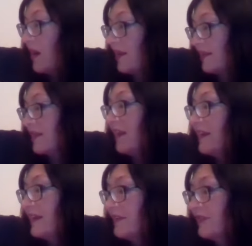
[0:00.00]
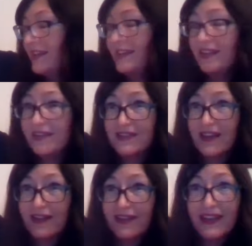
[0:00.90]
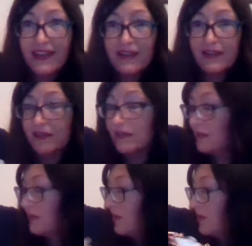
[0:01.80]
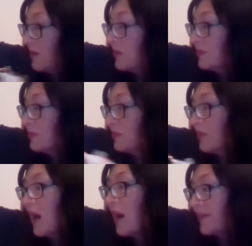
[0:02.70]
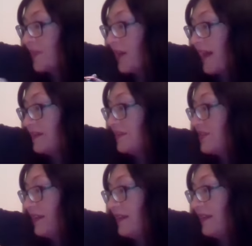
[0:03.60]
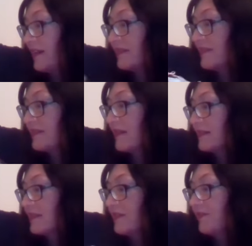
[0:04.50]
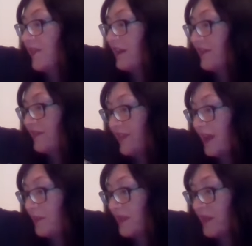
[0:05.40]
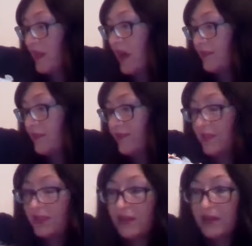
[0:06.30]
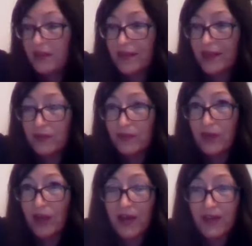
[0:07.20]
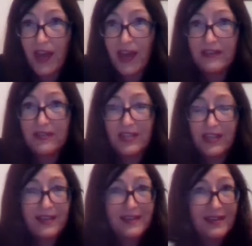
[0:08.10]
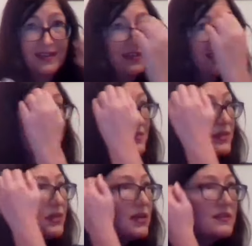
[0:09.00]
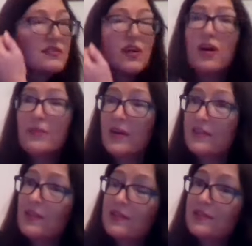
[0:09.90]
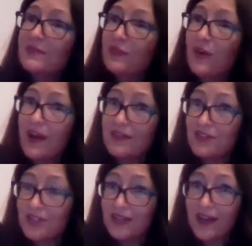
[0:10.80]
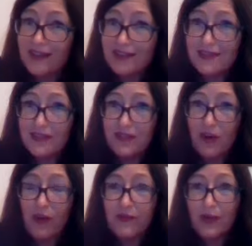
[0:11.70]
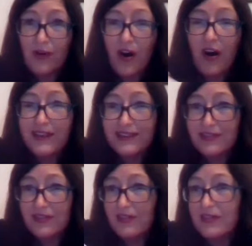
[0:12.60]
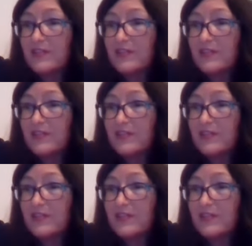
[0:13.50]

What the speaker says: I clear, release and heal all other energy and center the violet flame with love. Now, all other energy is a term I use for energy that isn't of your highest good.